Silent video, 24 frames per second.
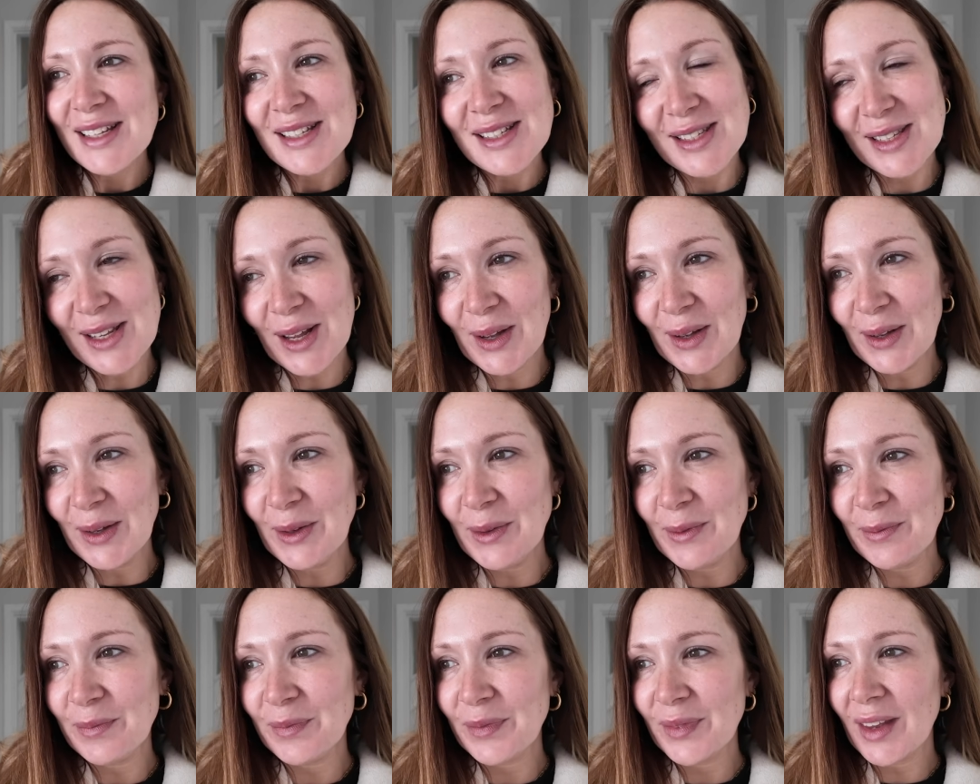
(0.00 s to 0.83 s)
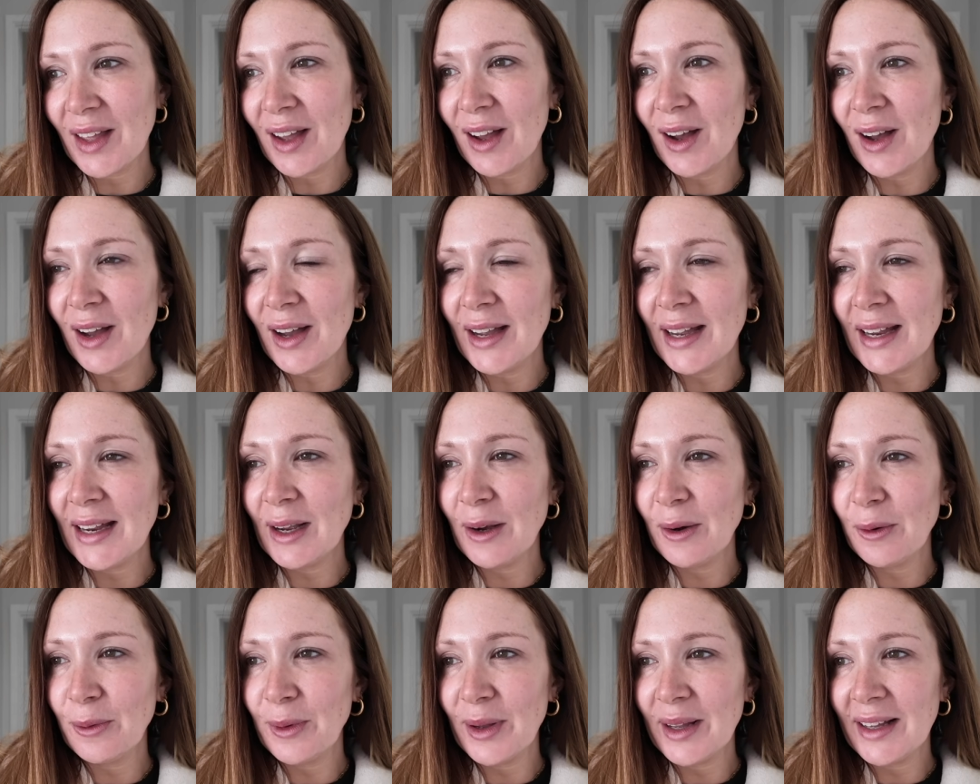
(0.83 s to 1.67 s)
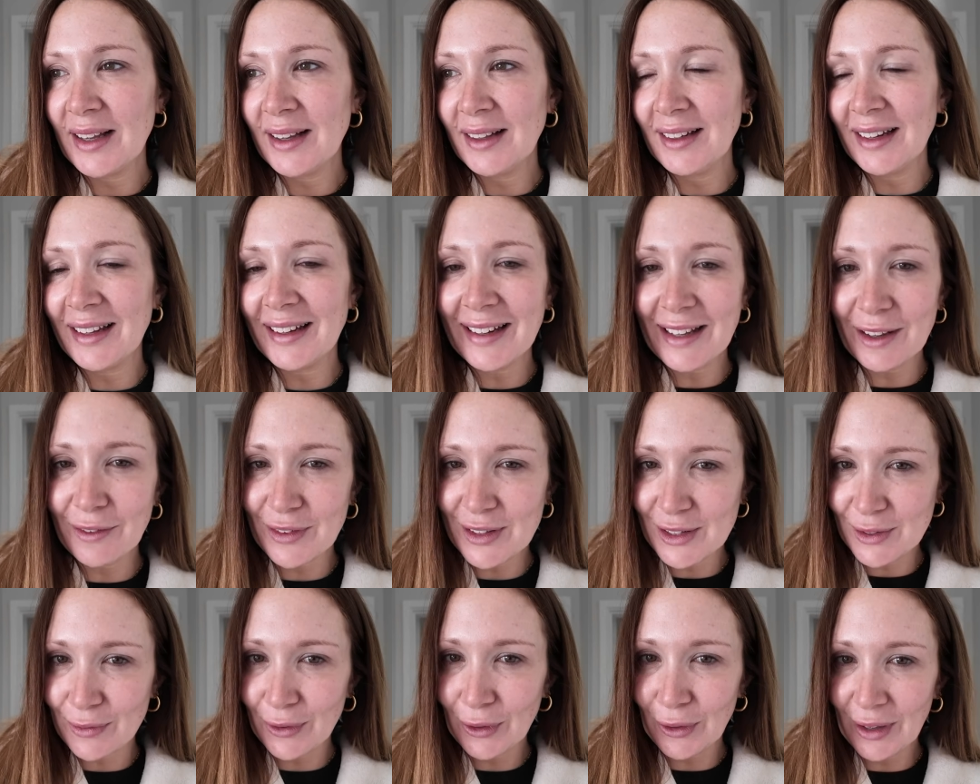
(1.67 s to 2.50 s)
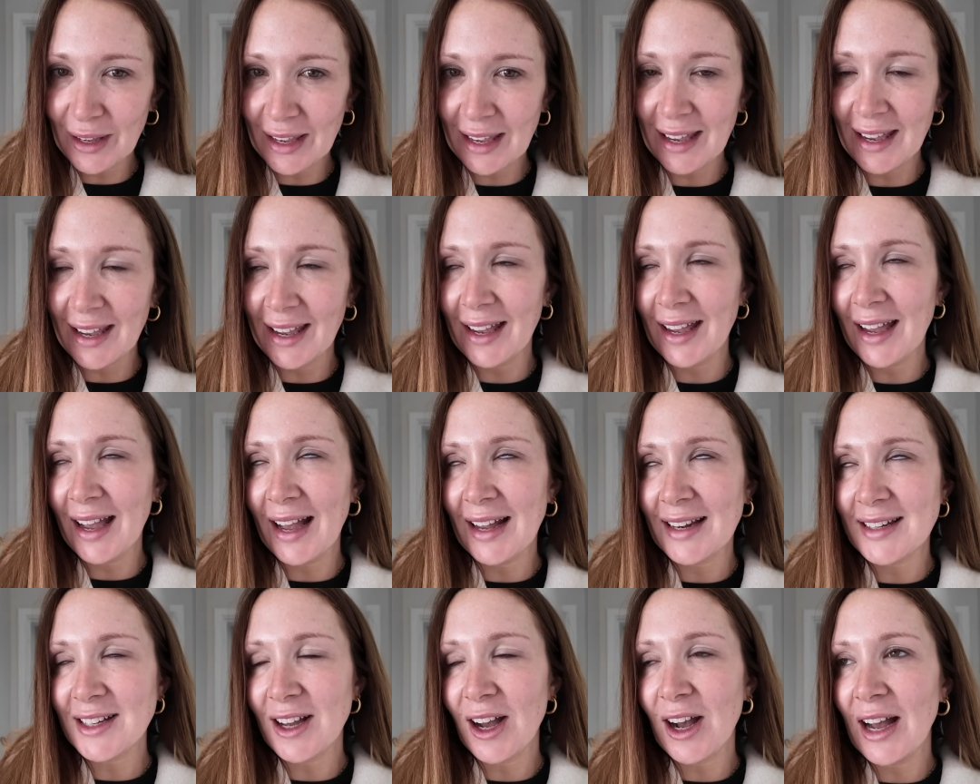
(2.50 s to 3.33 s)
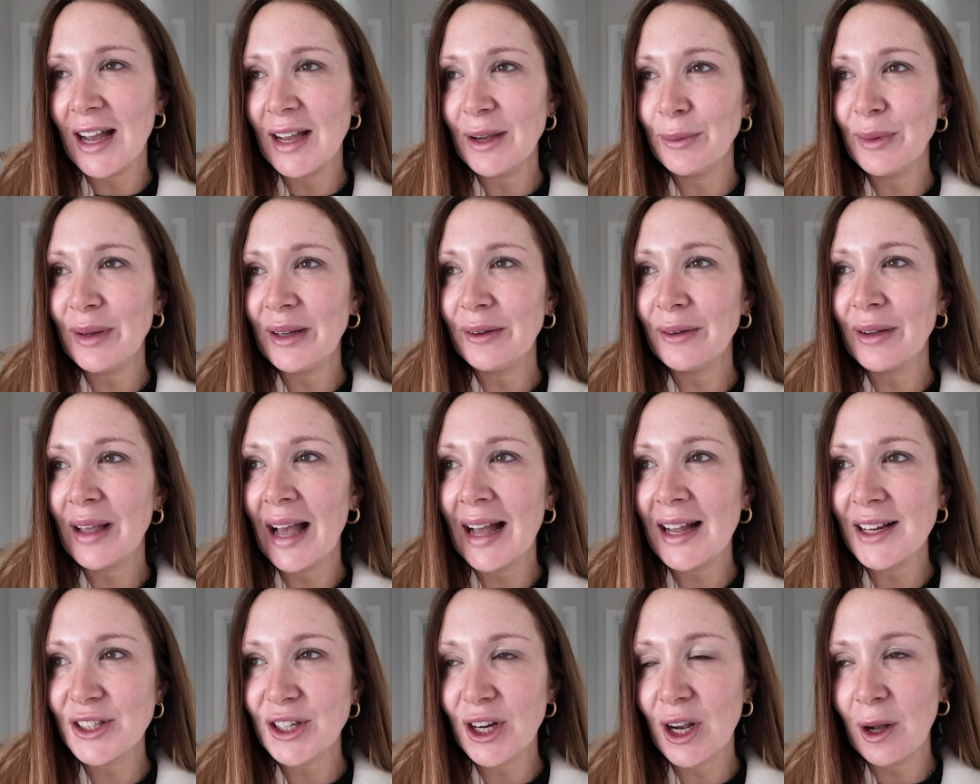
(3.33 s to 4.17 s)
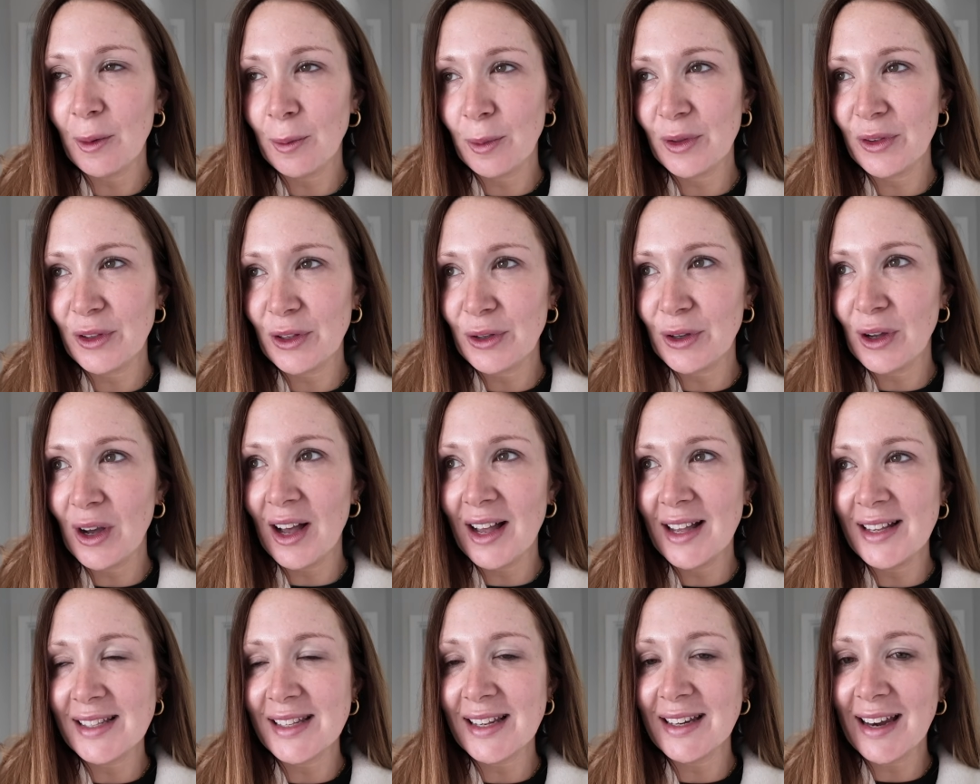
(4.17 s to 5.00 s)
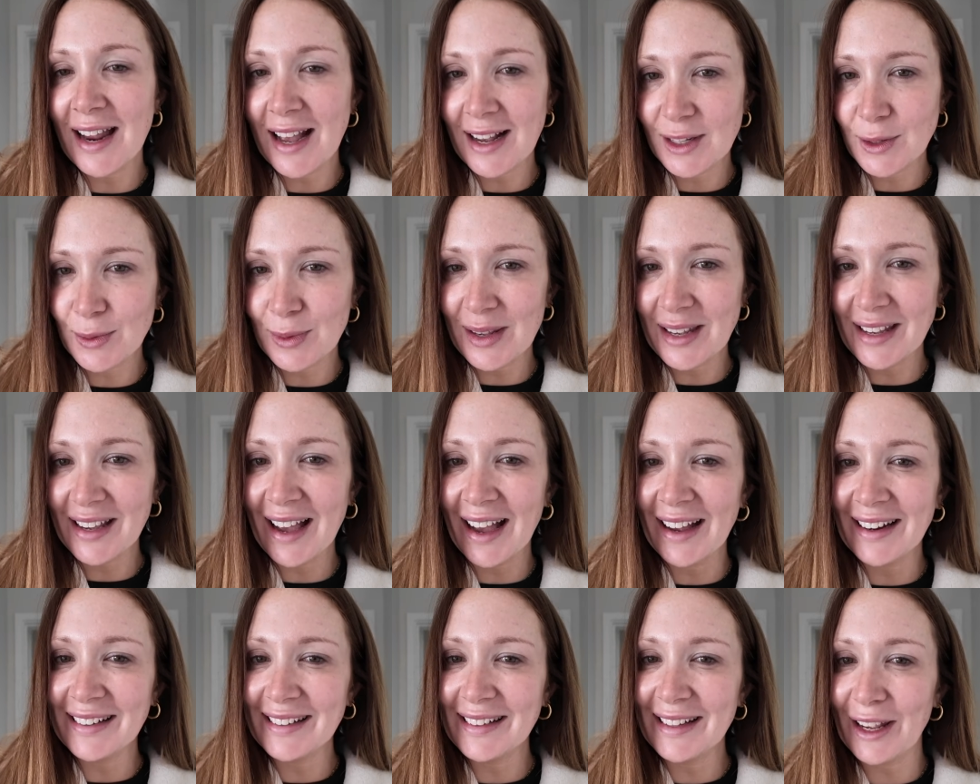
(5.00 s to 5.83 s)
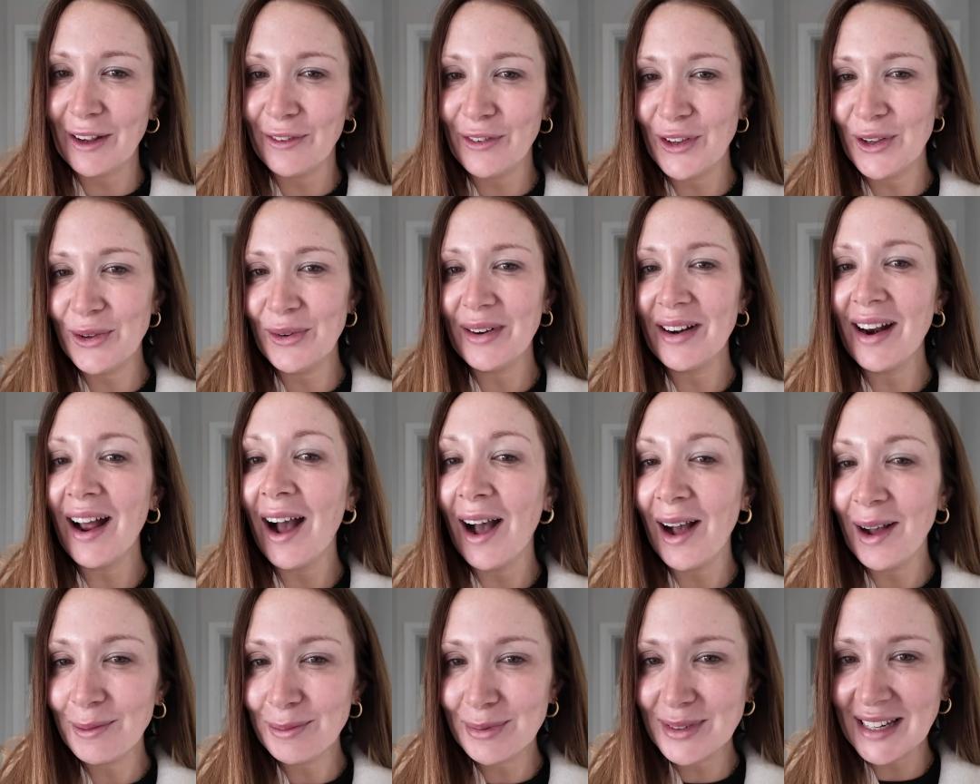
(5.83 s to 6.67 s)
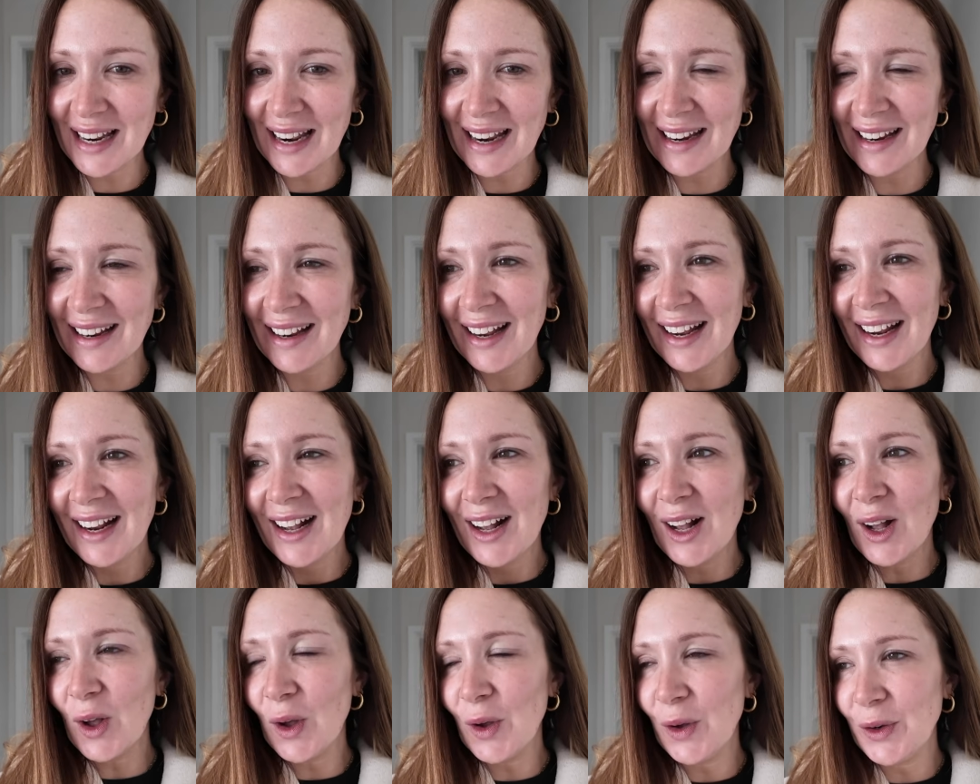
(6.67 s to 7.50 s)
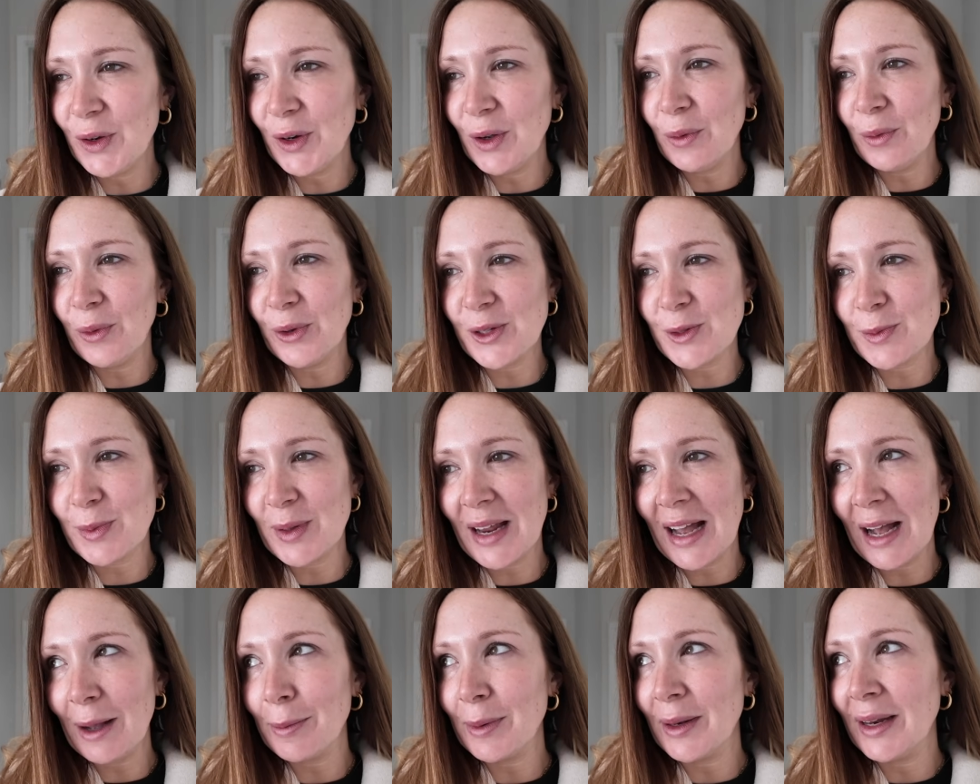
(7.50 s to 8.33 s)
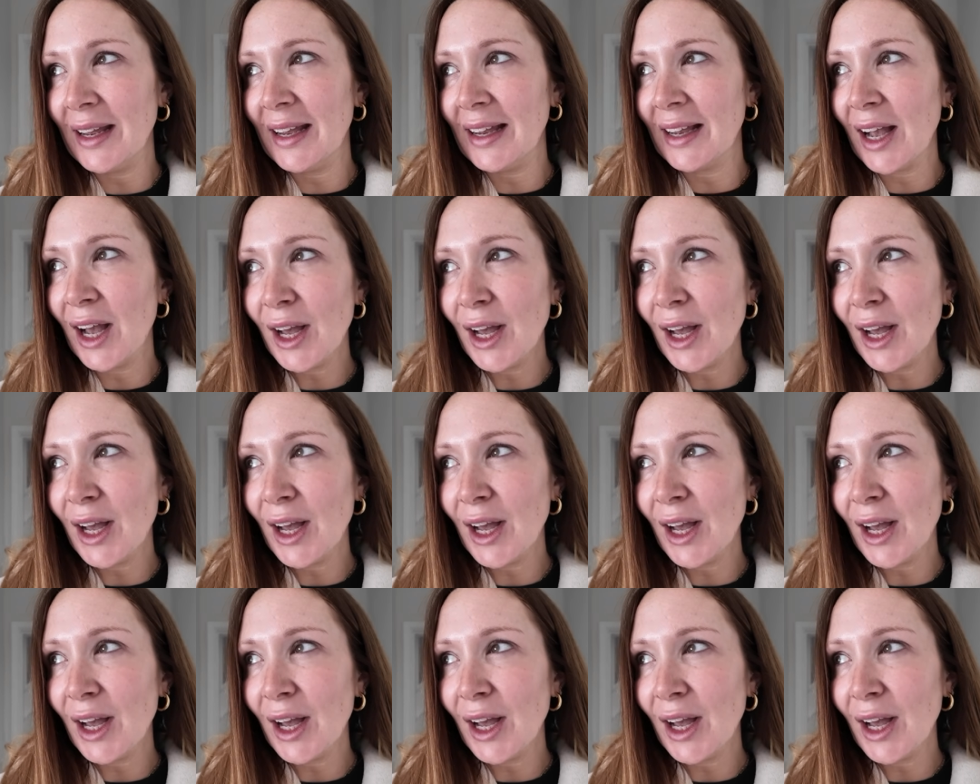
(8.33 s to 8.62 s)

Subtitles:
So I will leave this vlog here and I will catch up with you guys next week and give you an update on what's been happening.